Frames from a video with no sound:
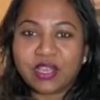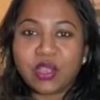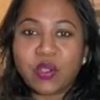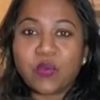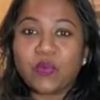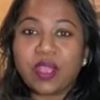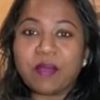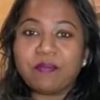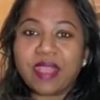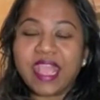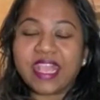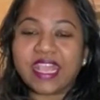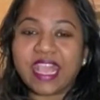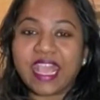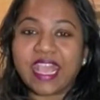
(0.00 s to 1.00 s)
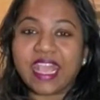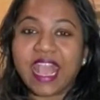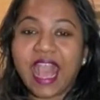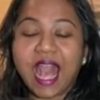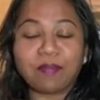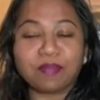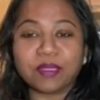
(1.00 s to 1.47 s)
We're making
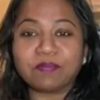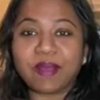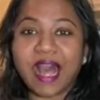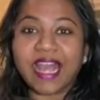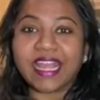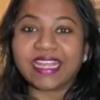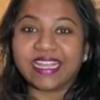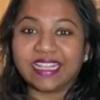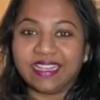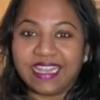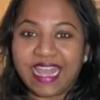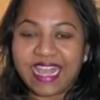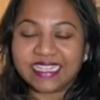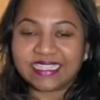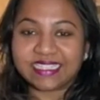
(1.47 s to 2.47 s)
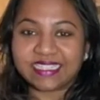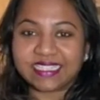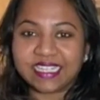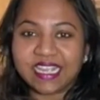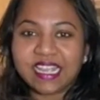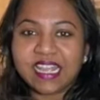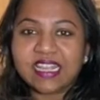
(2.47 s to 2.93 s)
apple pie galettes.
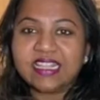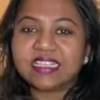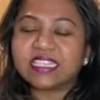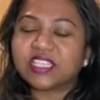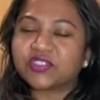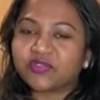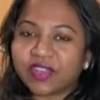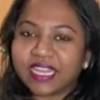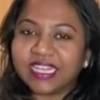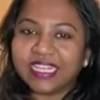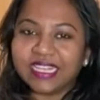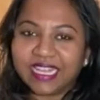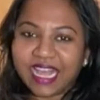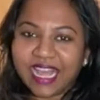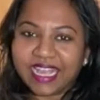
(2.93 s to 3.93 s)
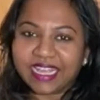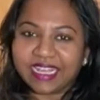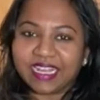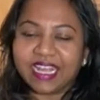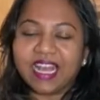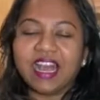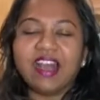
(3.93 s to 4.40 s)
This is really like
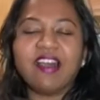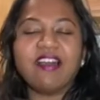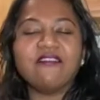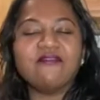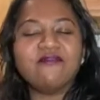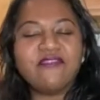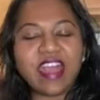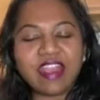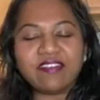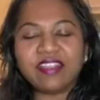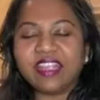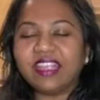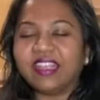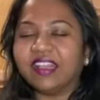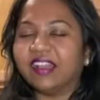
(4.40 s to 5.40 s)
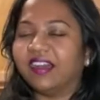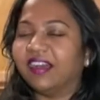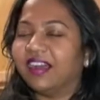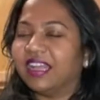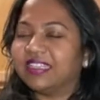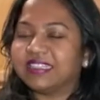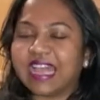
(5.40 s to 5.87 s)

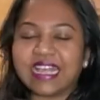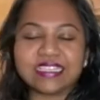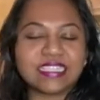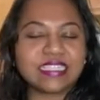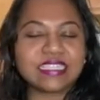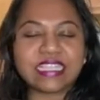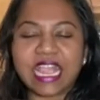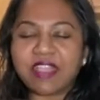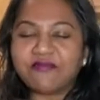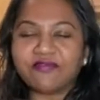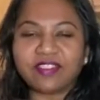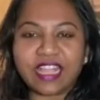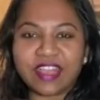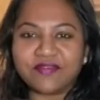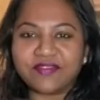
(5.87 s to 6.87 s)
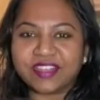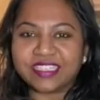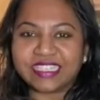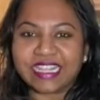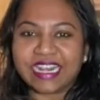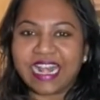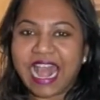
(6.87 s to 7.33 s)
it has the same flavors
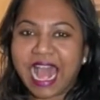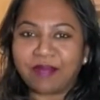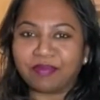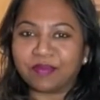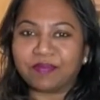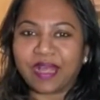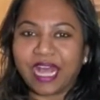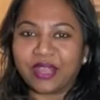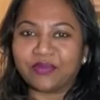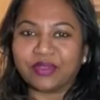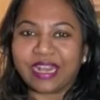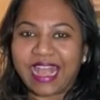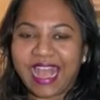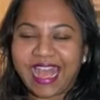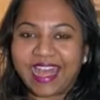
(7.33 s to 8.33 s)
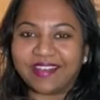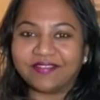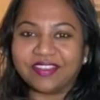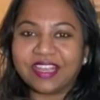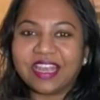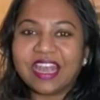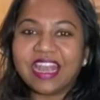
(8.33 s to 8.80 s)
that an apple pie would
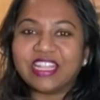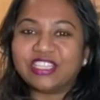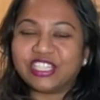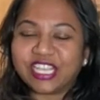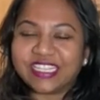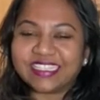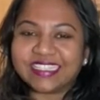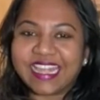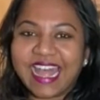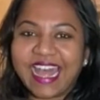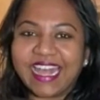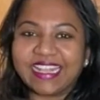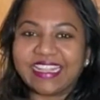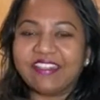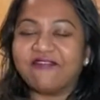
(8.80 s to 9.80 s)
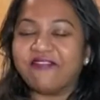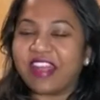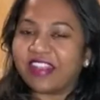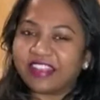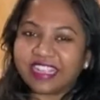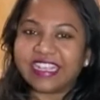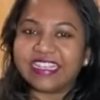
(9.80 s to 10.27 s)
have, just that they're very
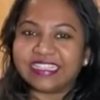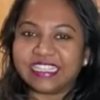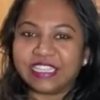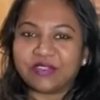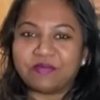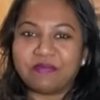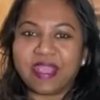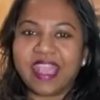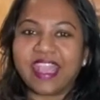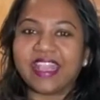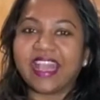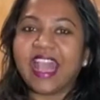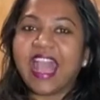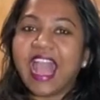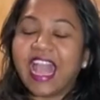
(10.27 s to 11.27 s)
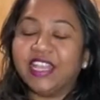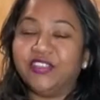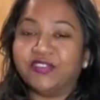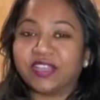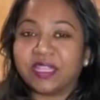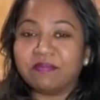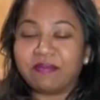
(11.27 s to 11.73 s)
easy to make and you
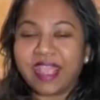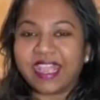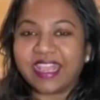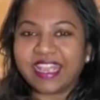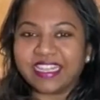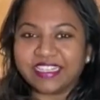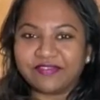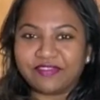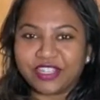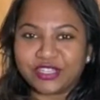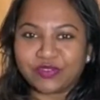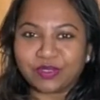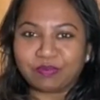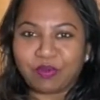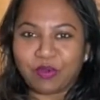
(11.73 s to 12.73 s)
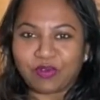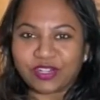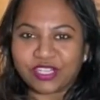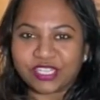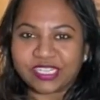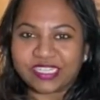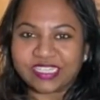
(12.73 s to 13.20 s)
can make individual
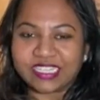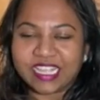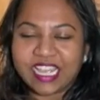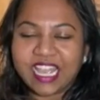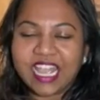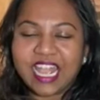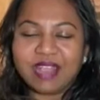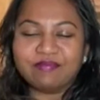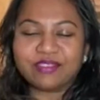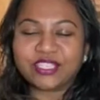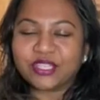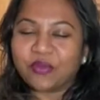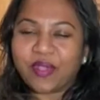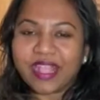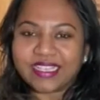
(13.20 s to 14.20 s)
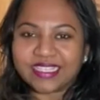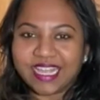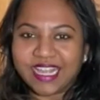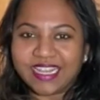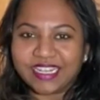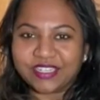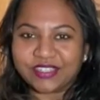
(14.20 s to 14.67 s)
portions. I'm so
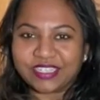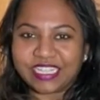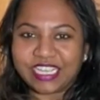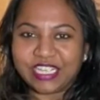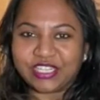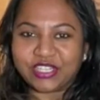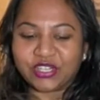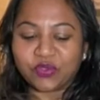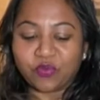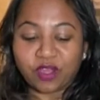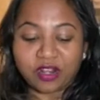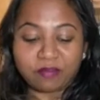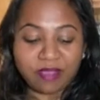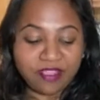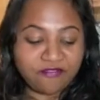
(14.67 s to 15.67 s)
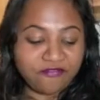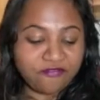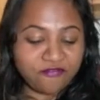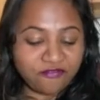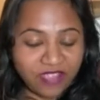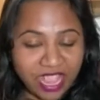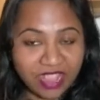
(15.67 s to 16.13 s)
excited to teach you one of my
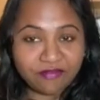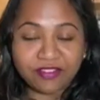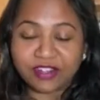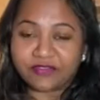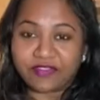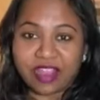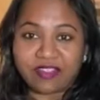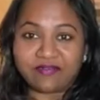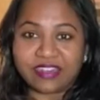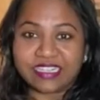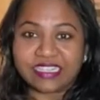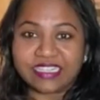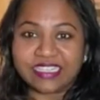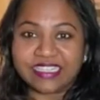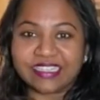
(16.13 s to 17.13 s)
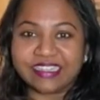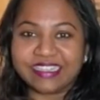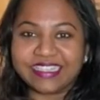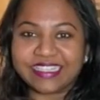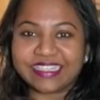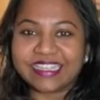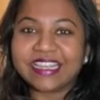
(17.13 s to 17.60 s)
favorite
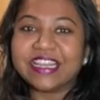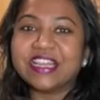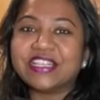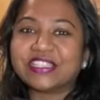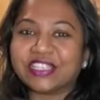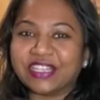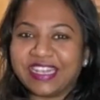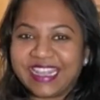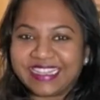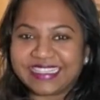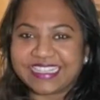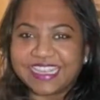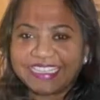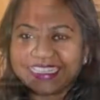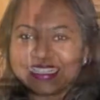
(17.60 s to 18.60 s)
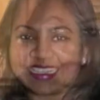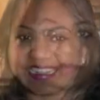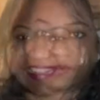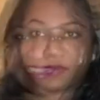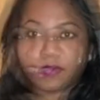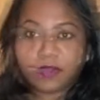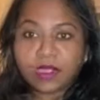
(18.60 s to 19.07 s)
desserts. So let's get
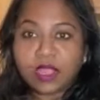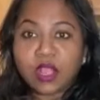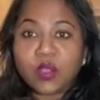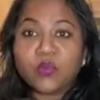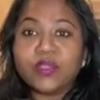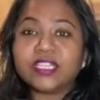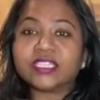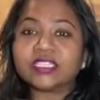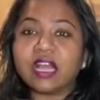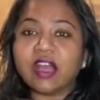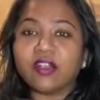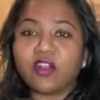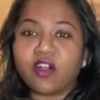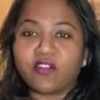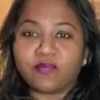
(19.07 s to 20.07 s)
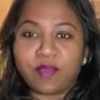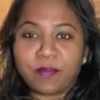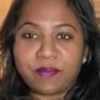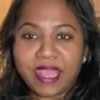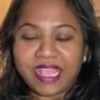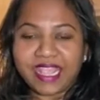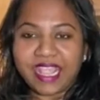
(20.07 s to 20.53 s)
started. We start off by
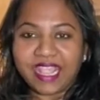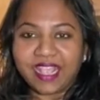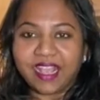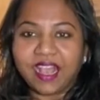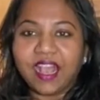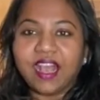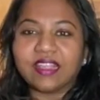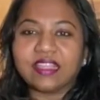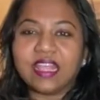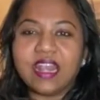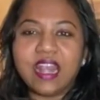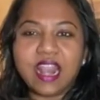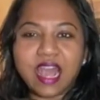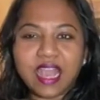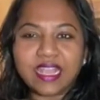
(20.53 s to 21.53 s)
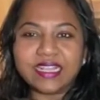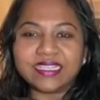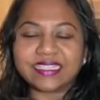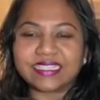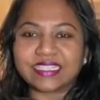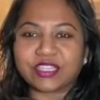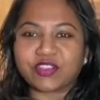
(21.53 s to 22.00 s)
making the
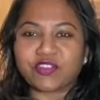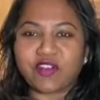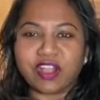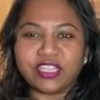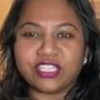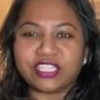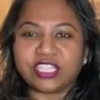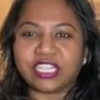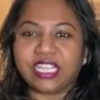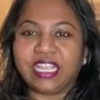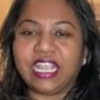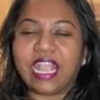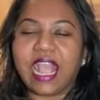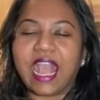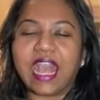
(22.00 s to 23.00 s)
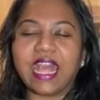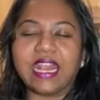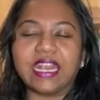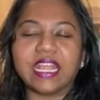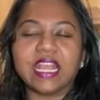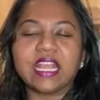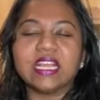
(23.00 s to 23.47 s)
nice, crunchy
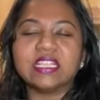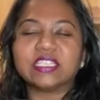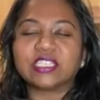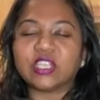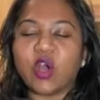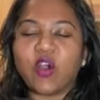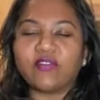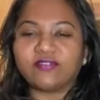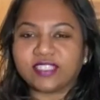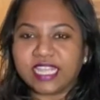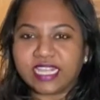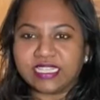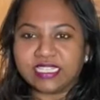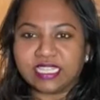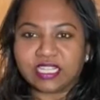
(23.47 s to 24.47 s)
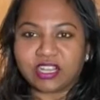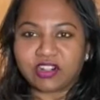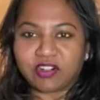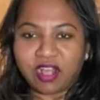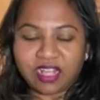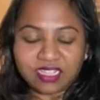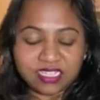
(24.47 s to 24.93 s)
and soft, tender
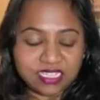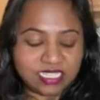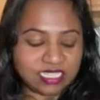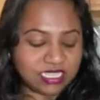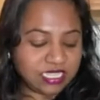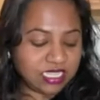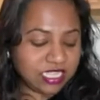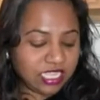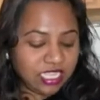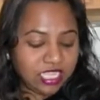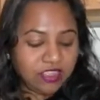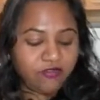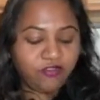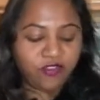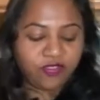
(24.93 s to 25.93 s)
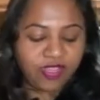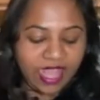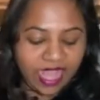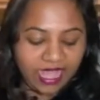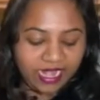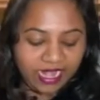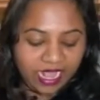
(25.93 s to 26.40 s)
crust. For
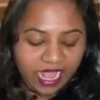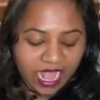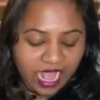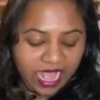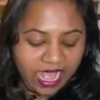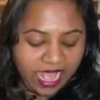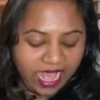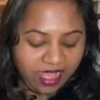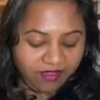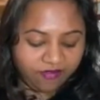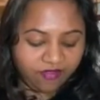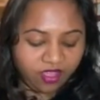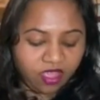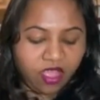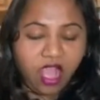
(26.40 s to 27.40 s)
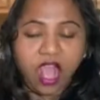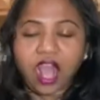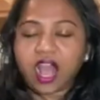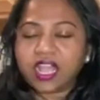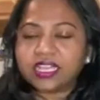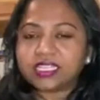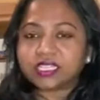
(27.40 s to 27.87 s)
that, I have
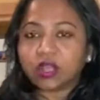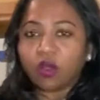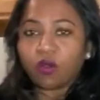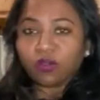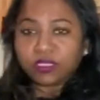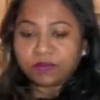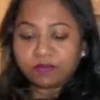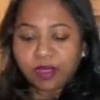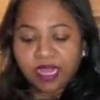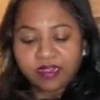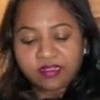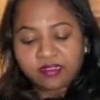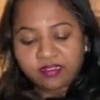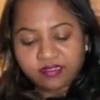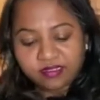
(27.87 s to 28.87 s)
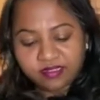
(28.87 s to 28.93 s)
ice cold butter